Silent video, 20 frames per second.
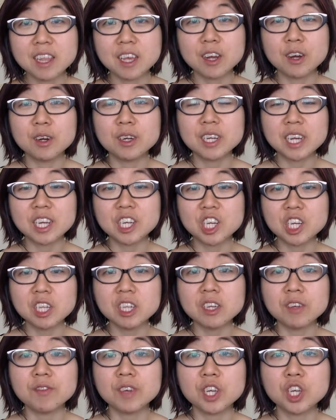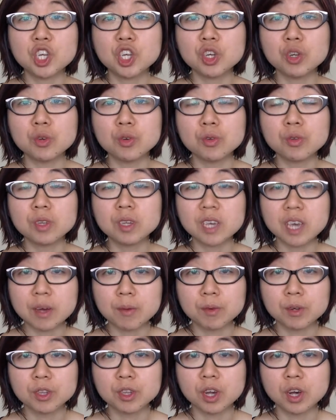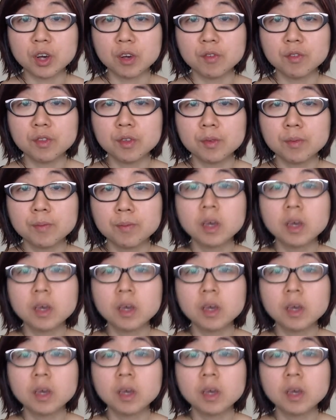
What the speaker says: their digestive issues get resolved.